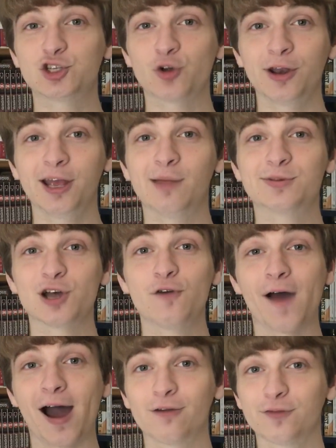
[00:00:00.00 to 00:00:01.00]
he's trying to get
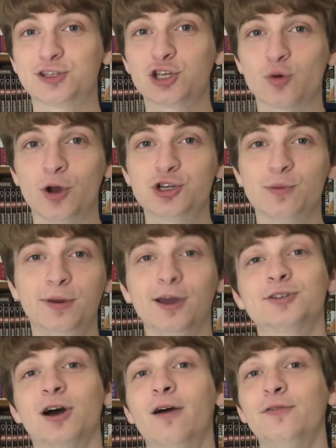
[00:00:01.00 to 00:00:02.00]
himself out of the situation,
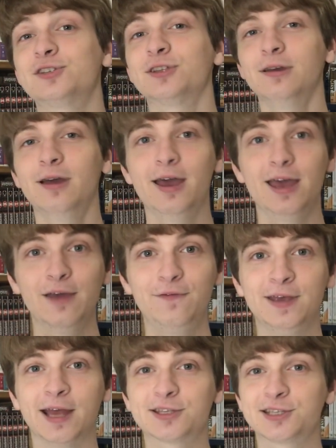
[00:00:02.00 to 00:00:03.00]
because obviously, if
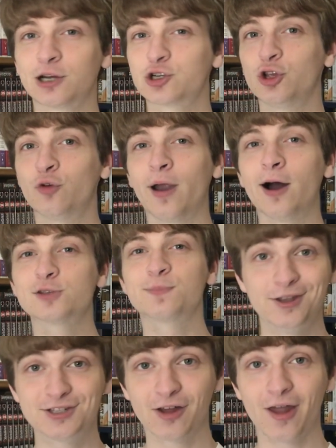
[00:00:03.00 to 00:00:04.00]
he gets sexually aroused,
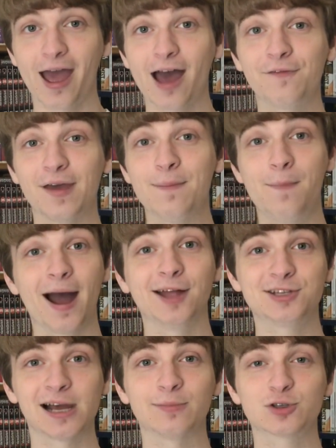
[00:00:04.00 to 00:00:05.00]
then he's gonna have a
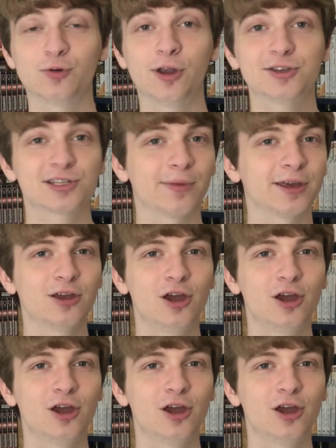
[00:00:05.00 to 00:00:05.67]
bad time. So he does some